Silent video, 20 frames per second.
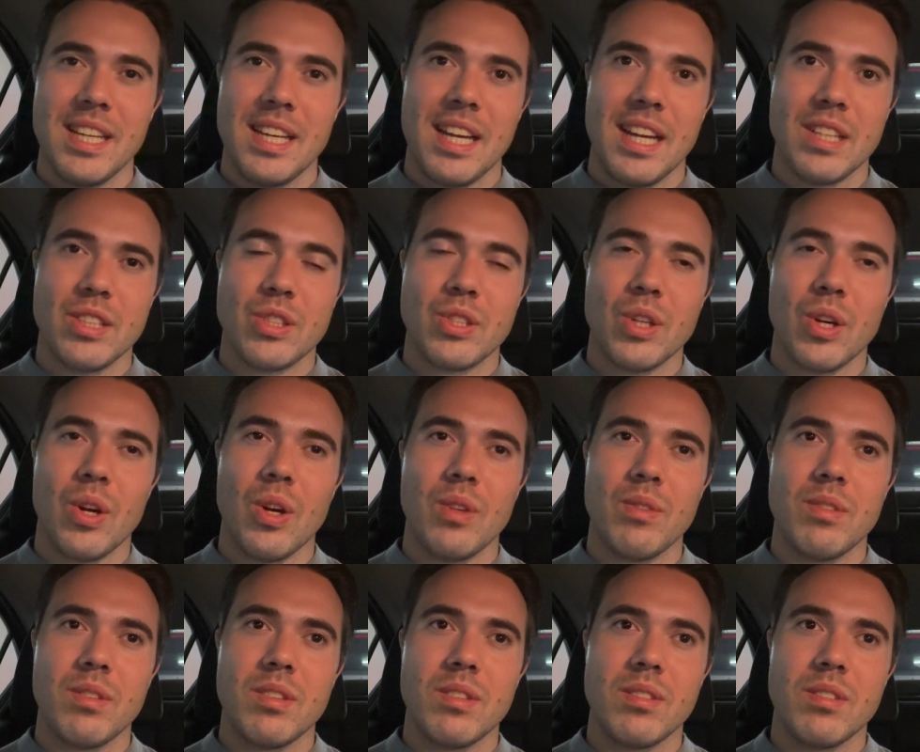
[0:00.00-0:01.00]
And so
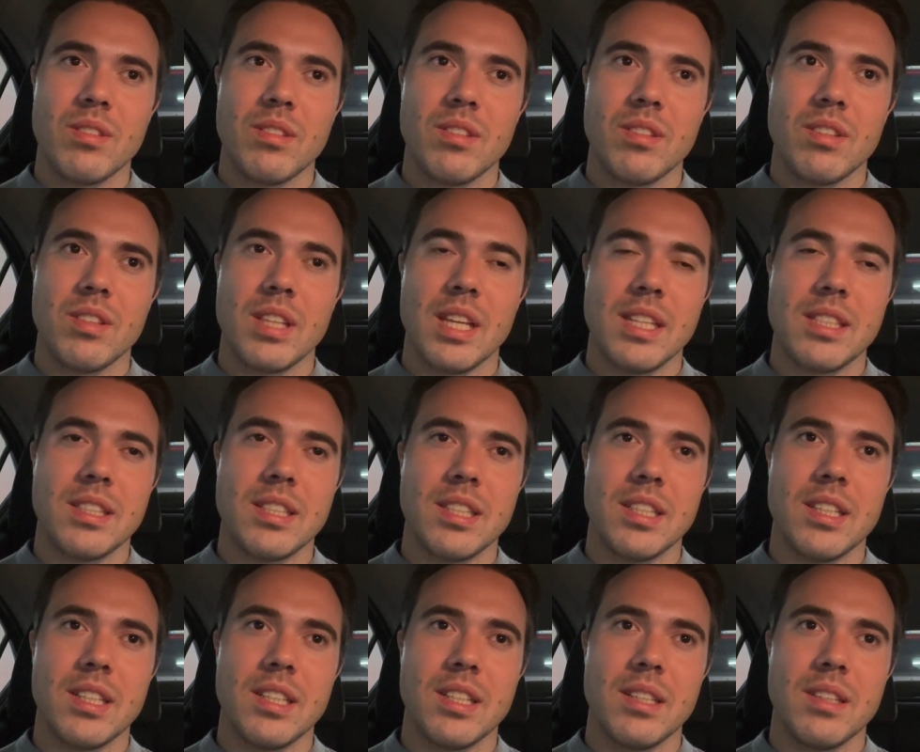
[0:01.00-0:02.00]
there's
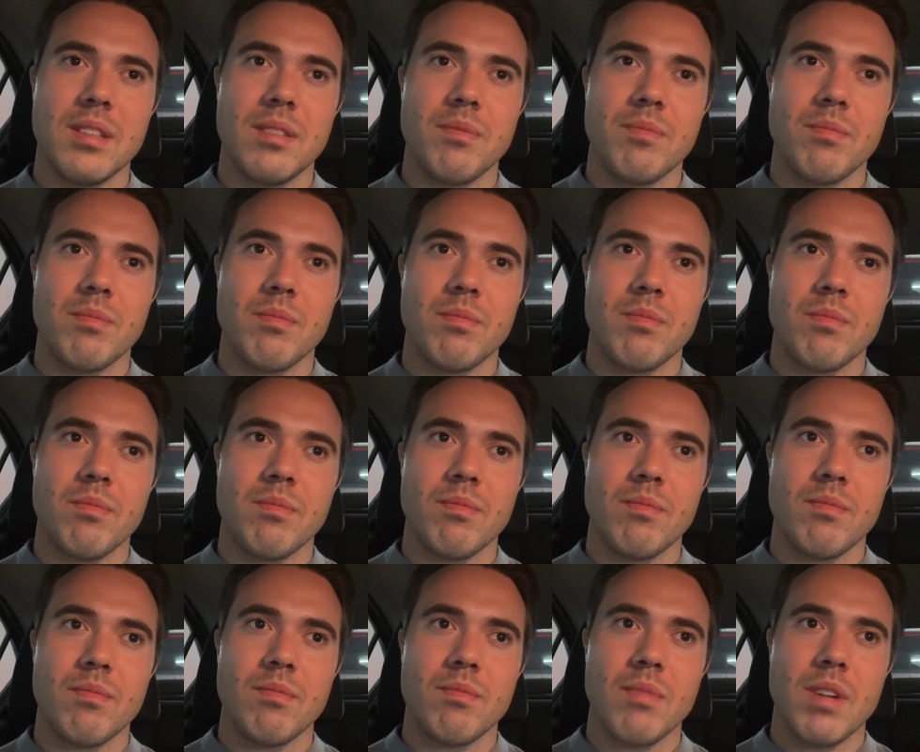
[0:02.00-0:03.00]
a
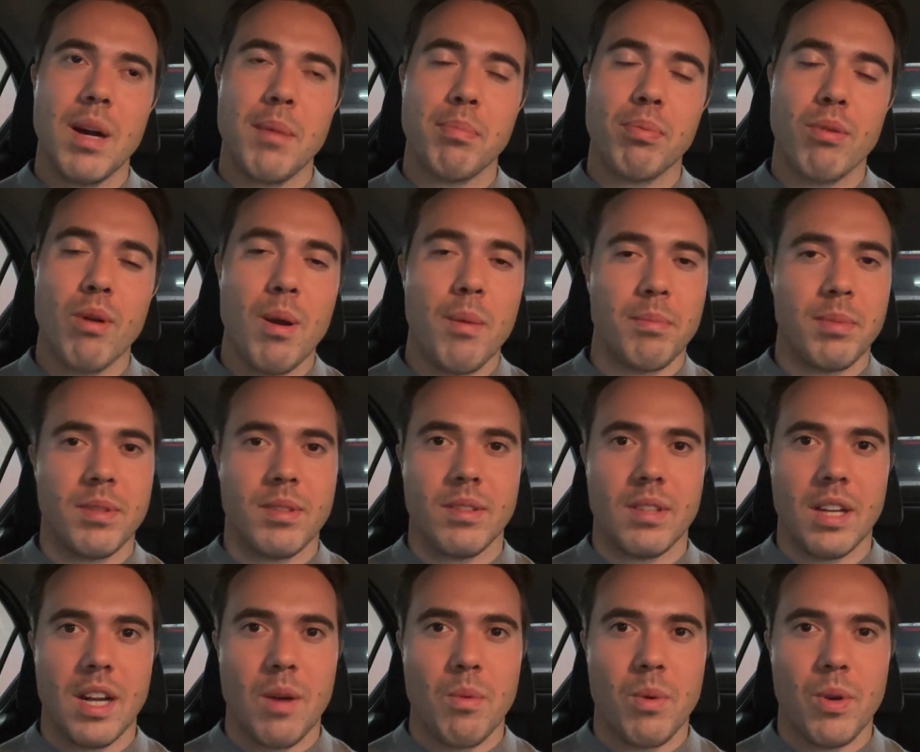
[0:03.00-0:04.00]
prompt
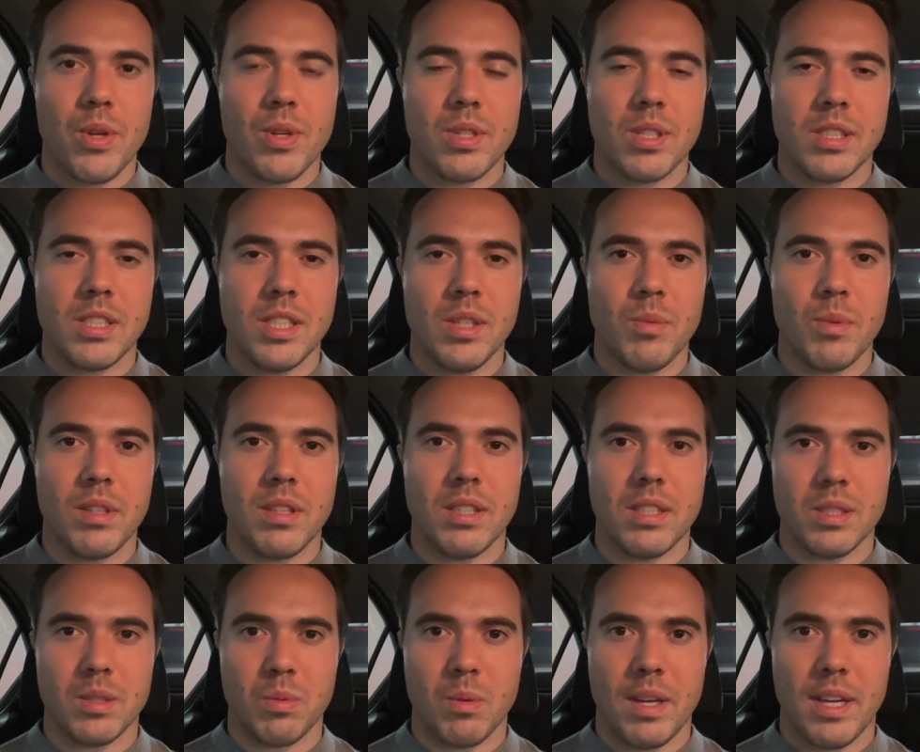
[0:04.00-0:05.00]
that I want you to sit with
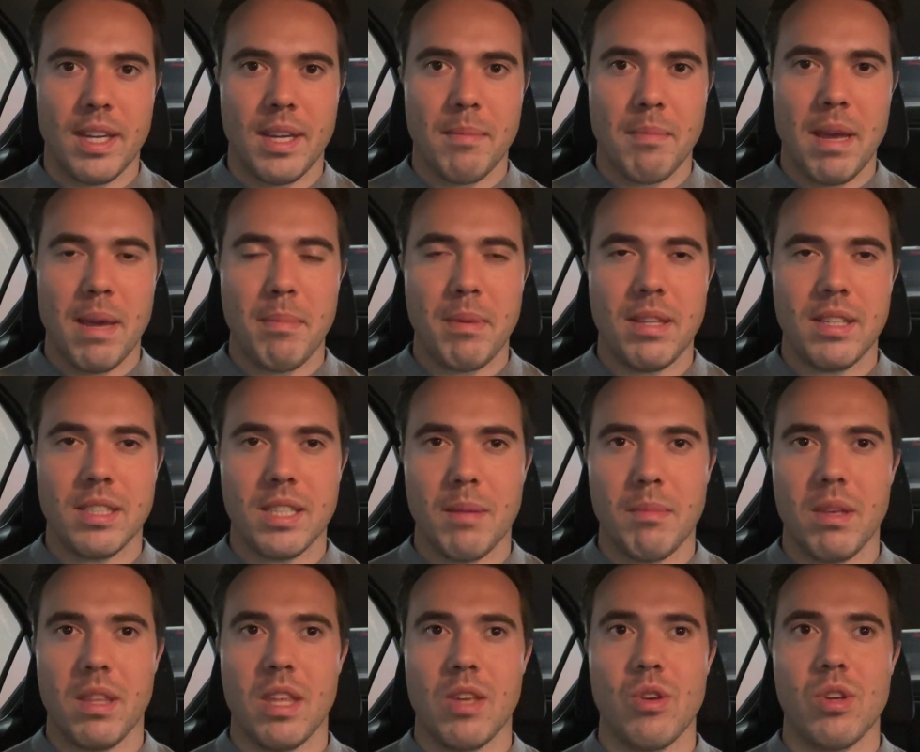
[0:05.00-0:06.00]
this week, and maybe it's
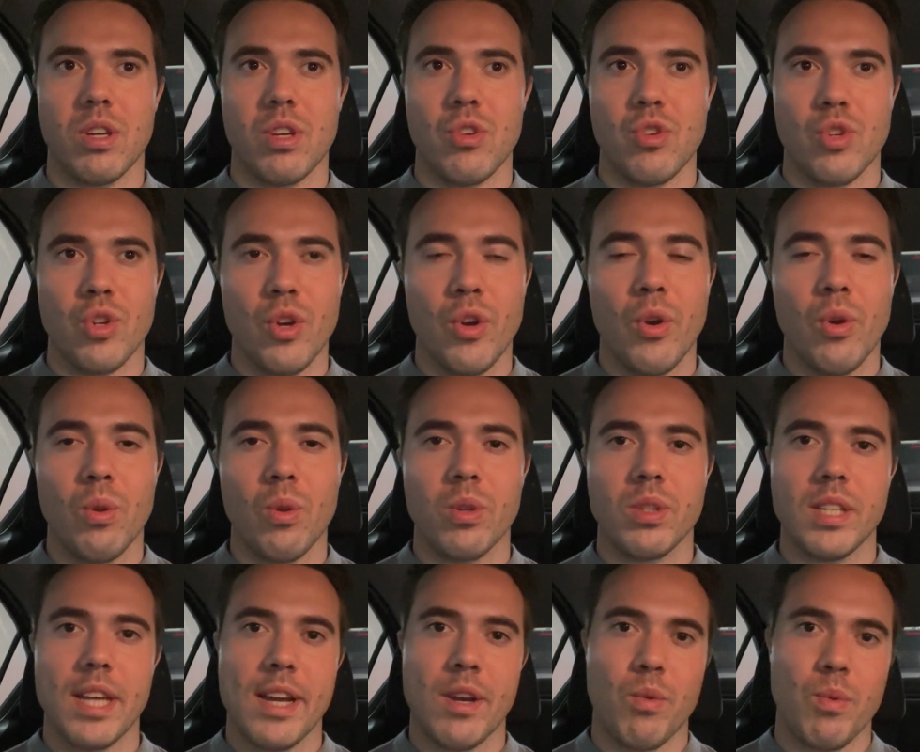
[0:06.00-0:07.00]
something that you can journal or
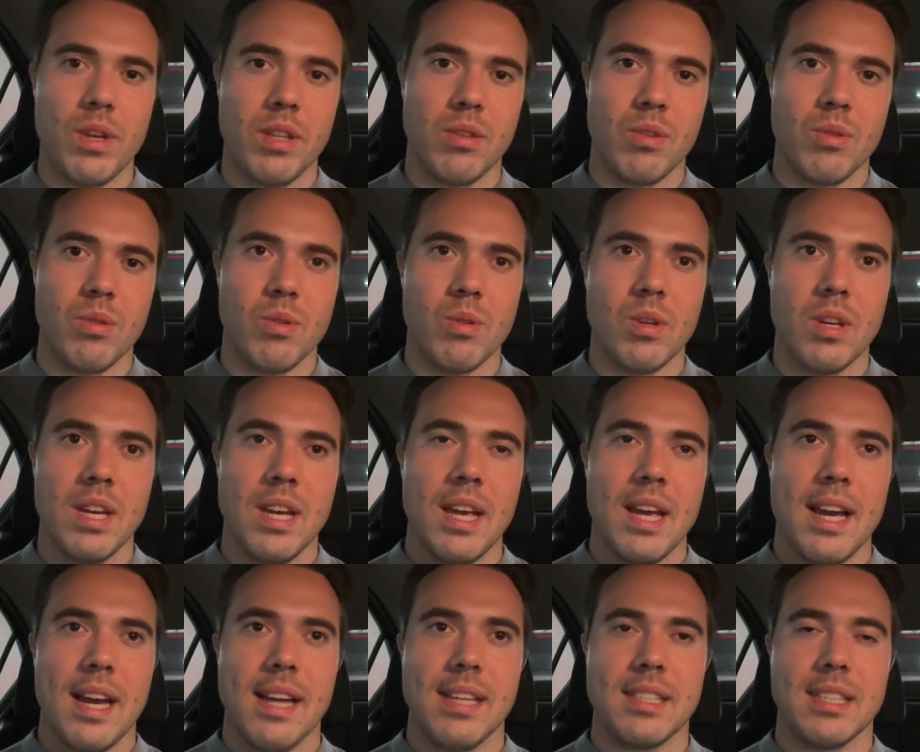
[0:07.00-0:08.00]
take with you
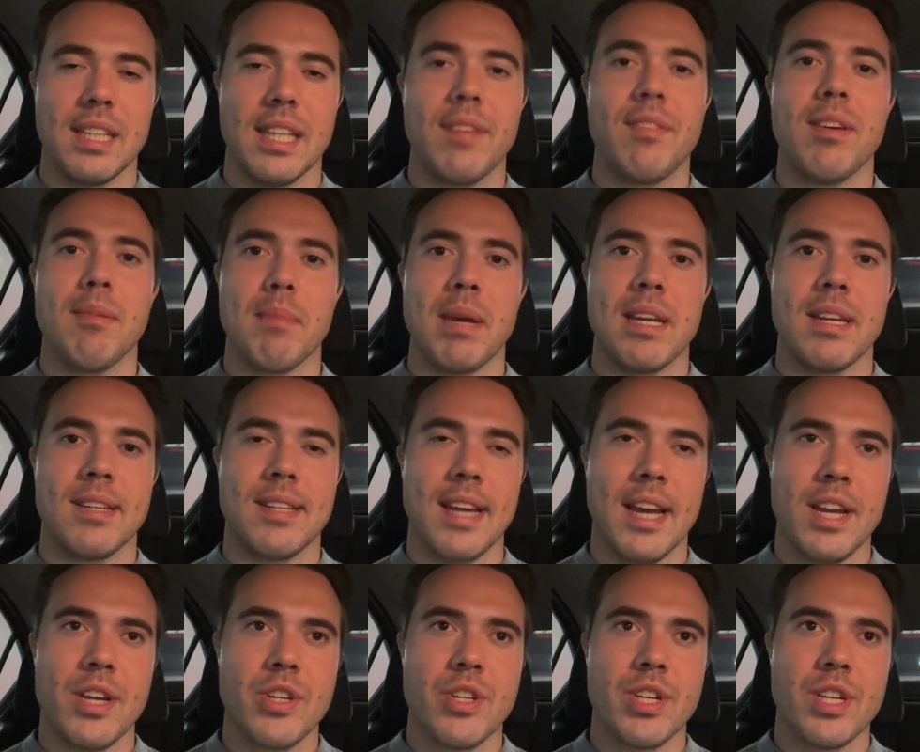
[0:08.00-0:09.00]
as a living
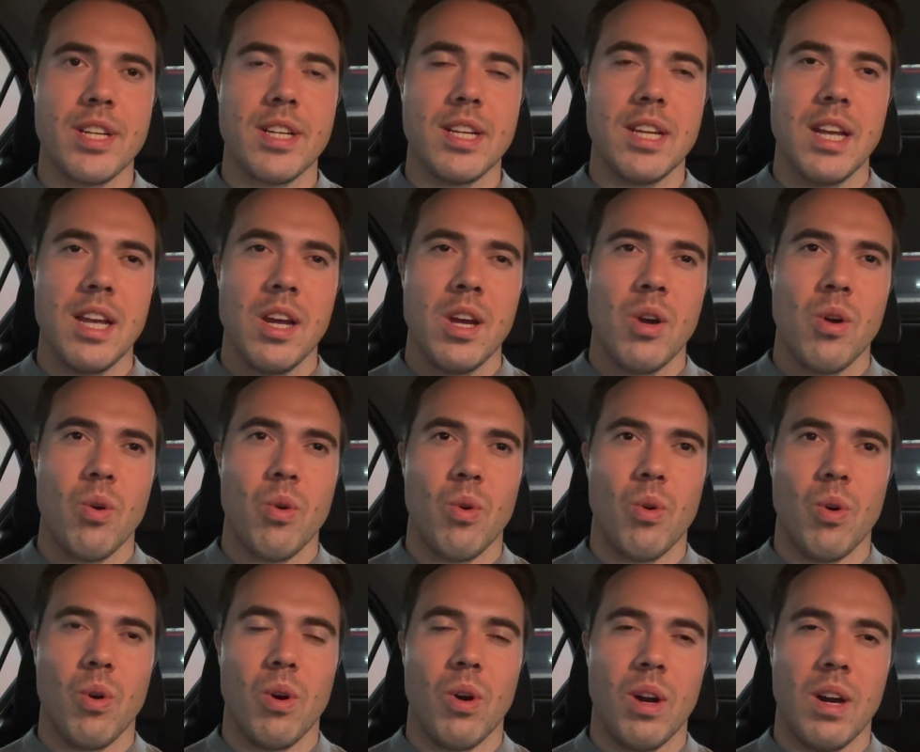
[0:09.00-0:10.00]
meditation,
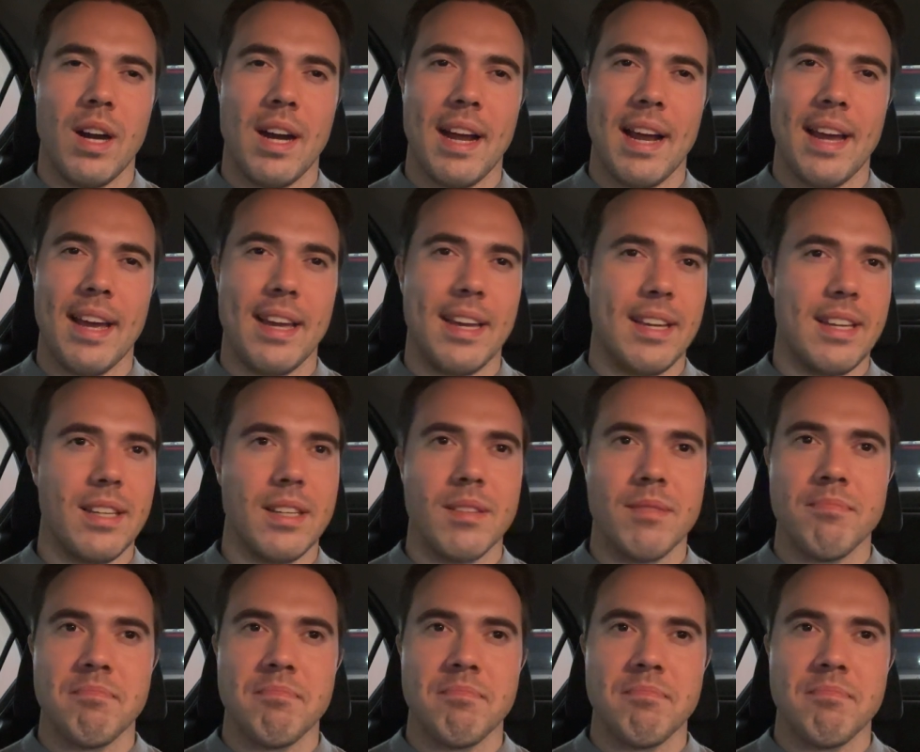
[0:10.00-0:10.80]
or a